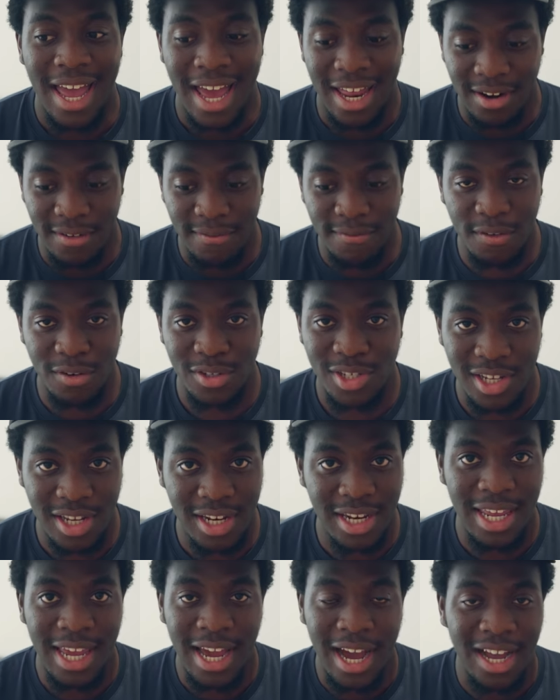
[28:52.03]
And
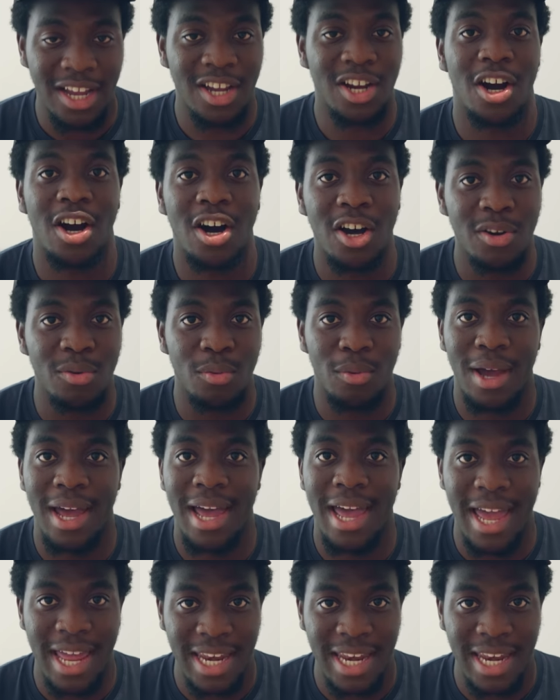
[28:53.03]
unfortunately, I can't wear